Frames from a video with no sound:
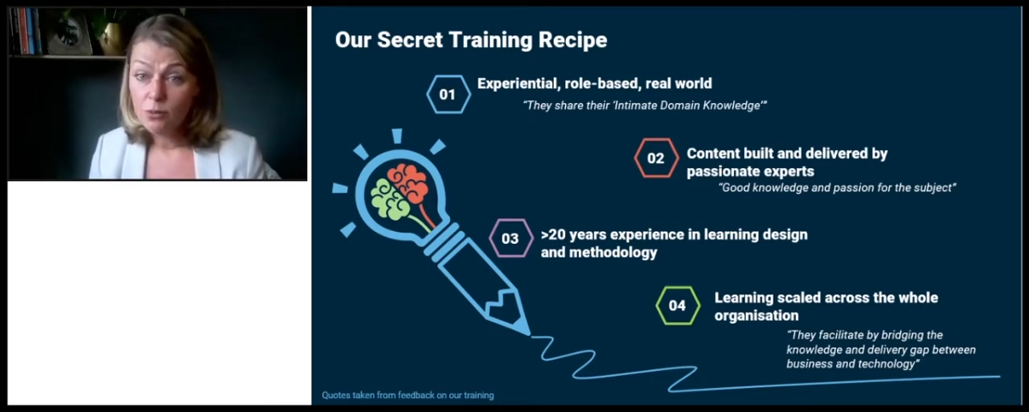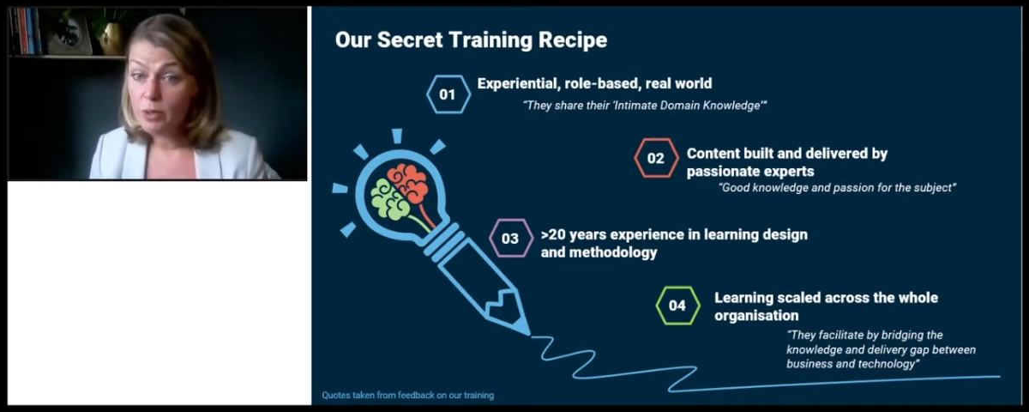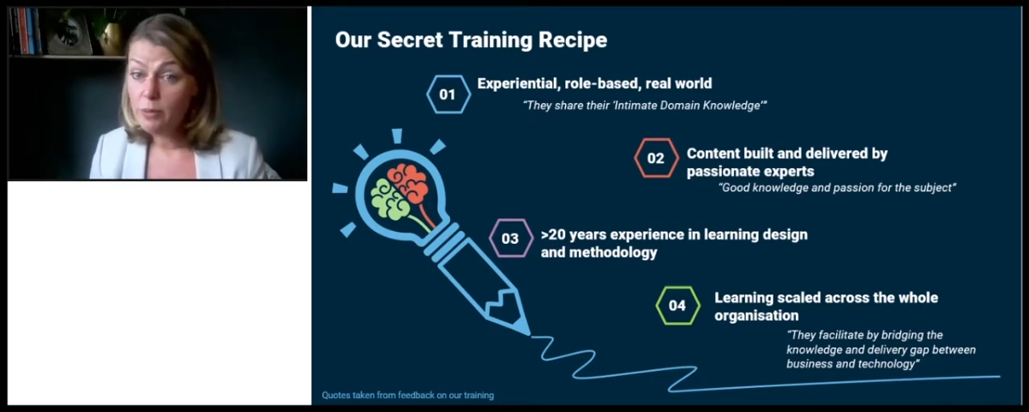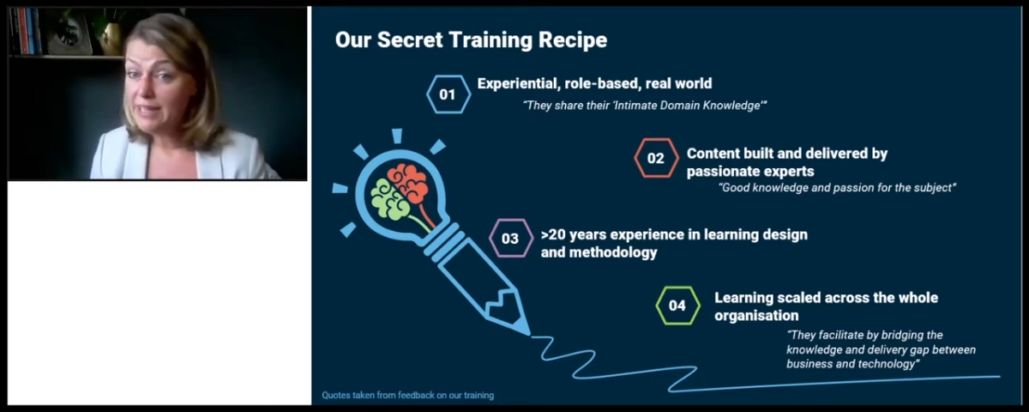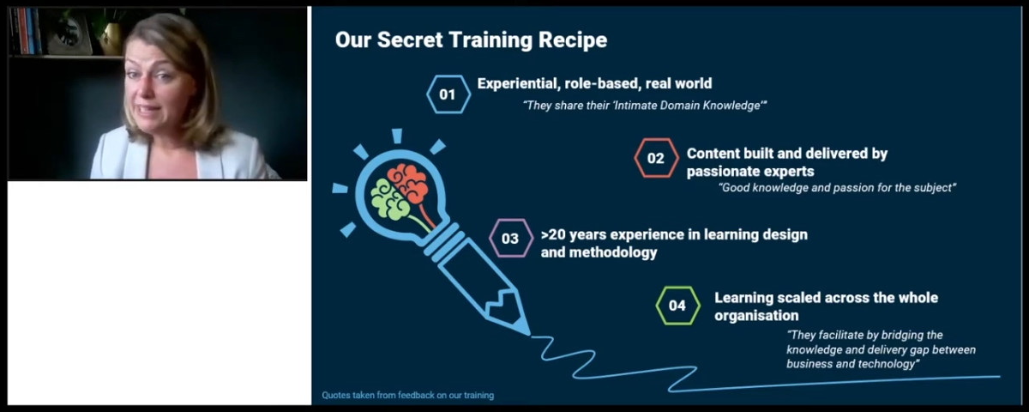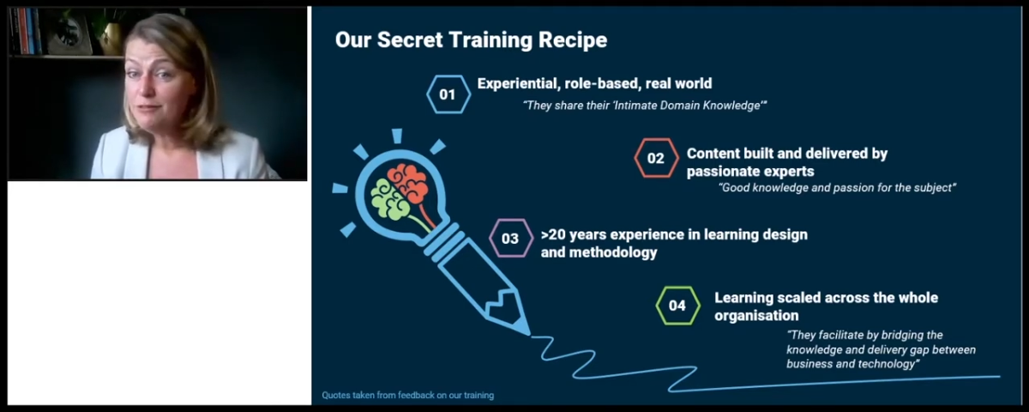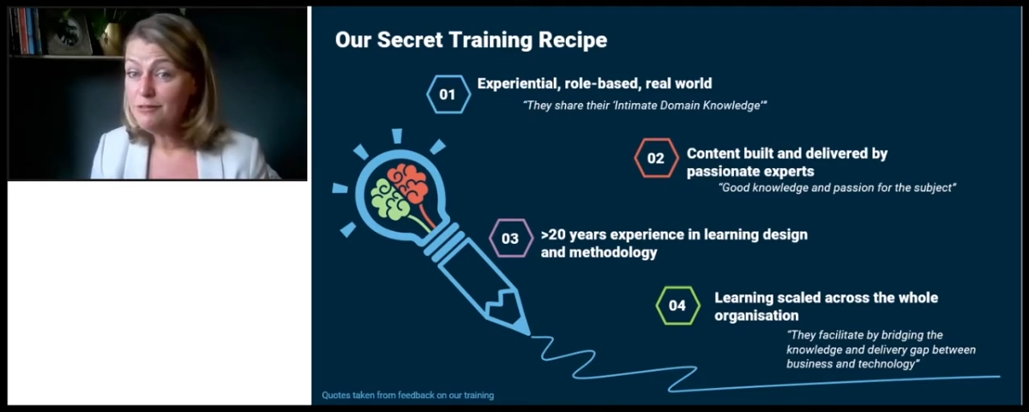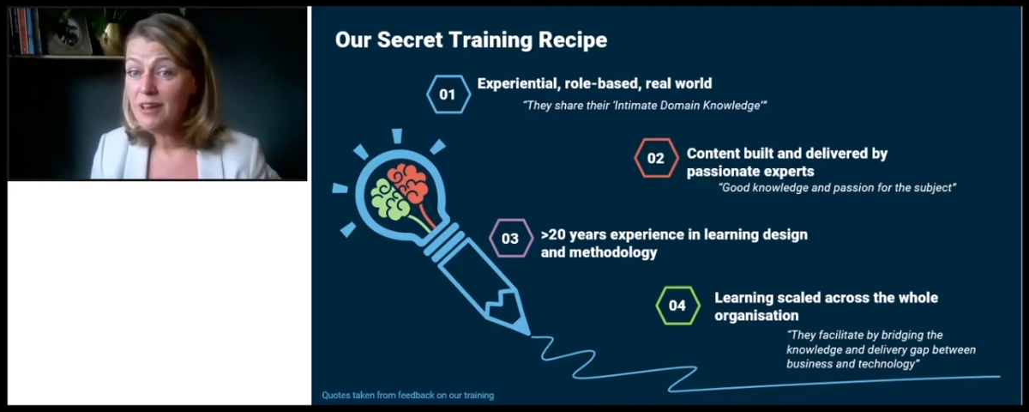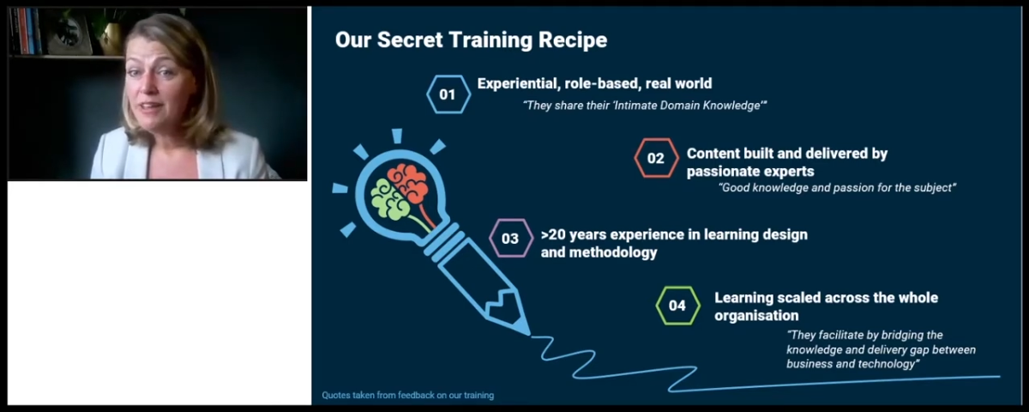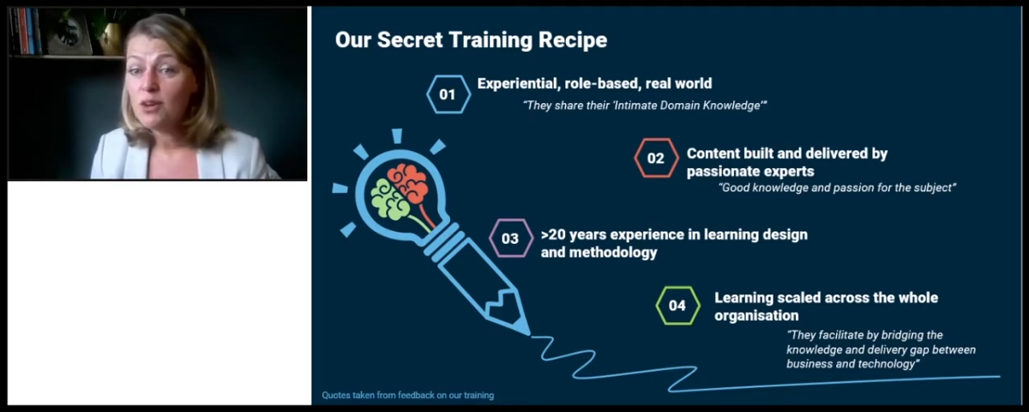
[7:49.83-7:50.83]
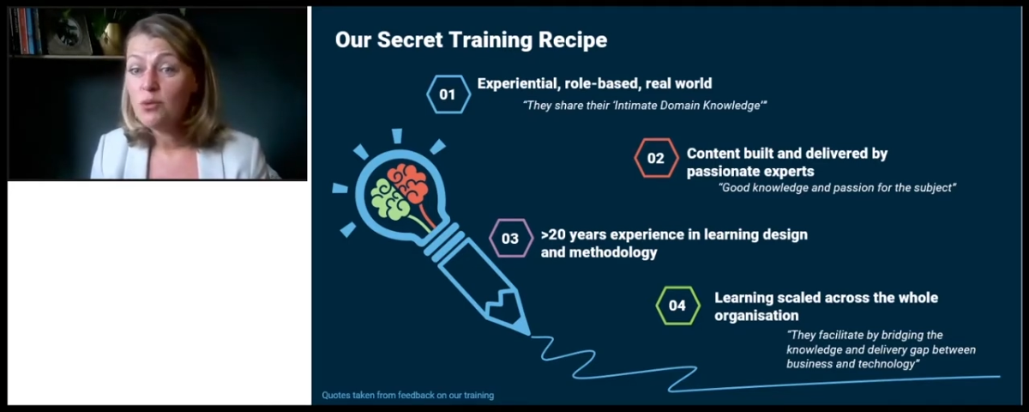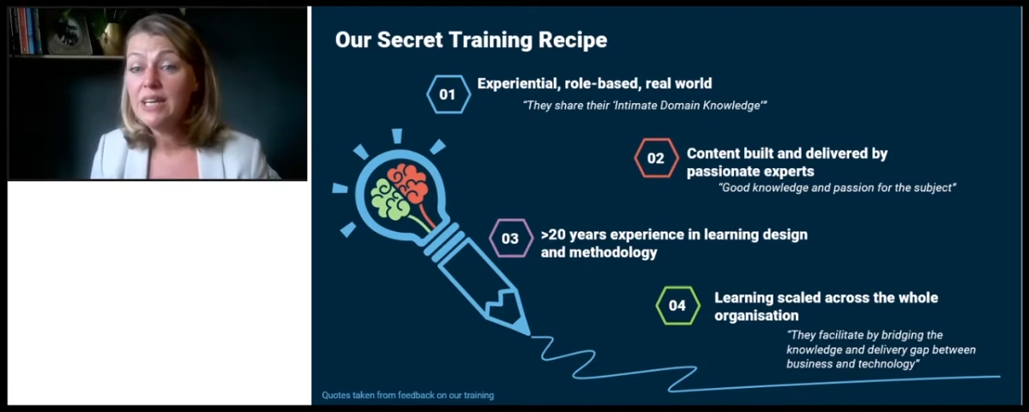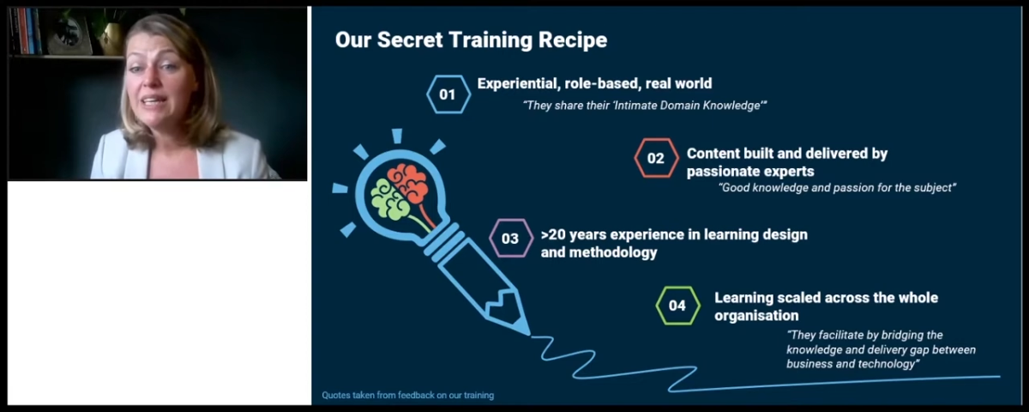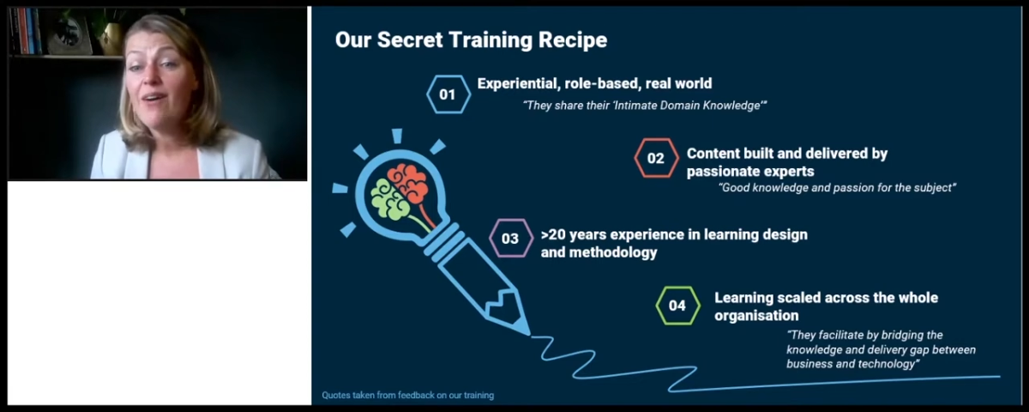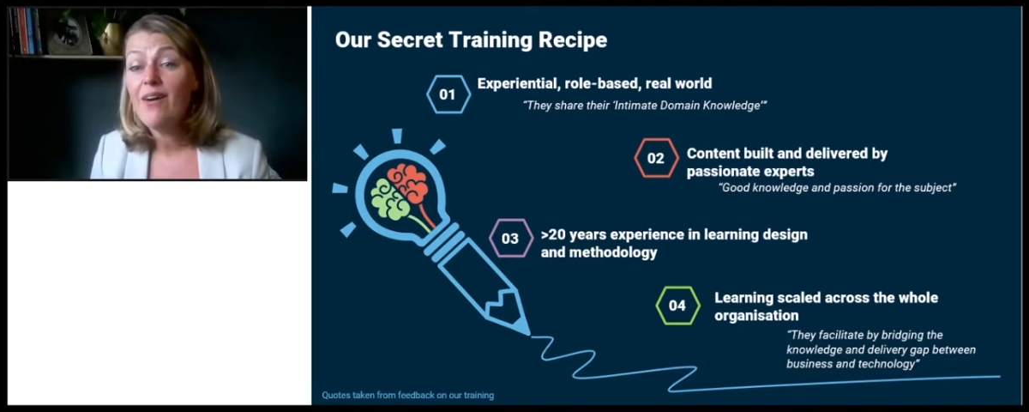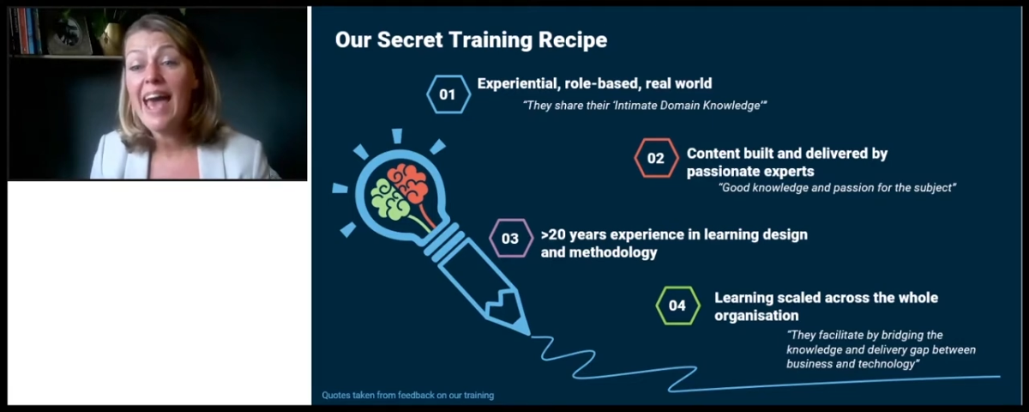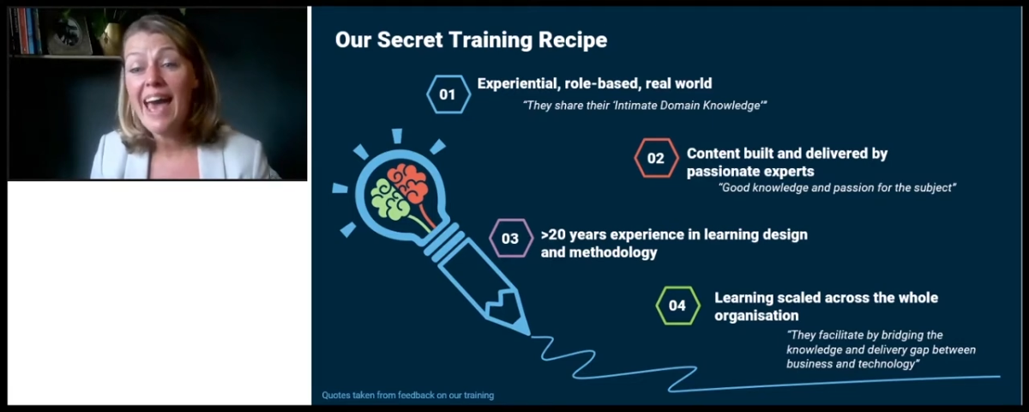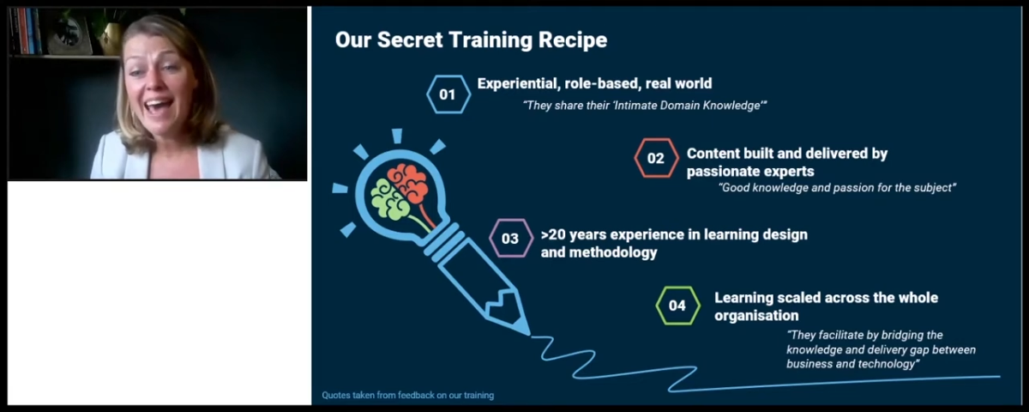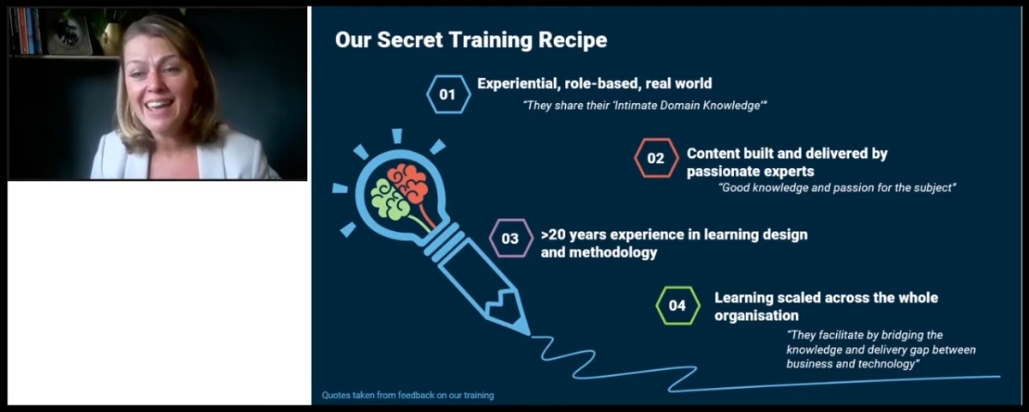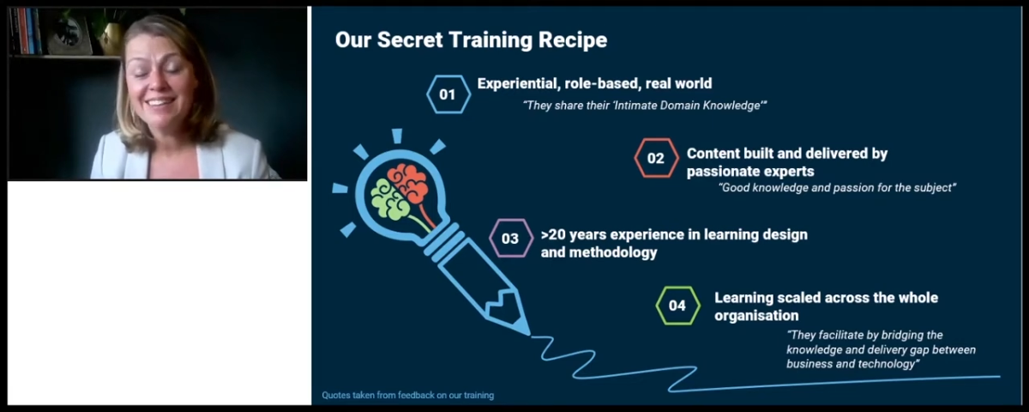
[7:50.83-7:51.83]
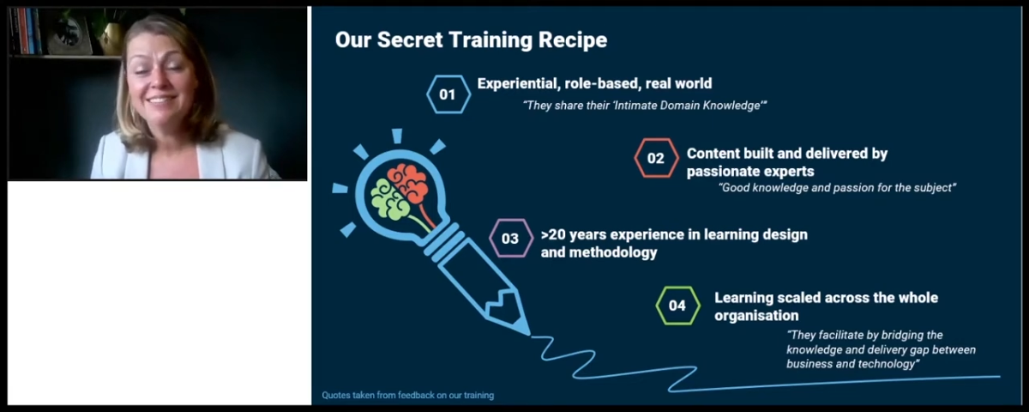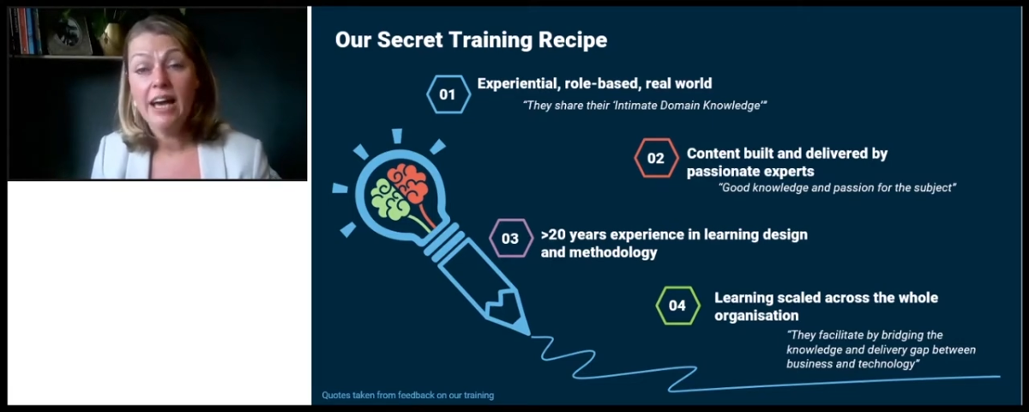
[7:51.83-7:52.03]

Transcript: We believe that we can now add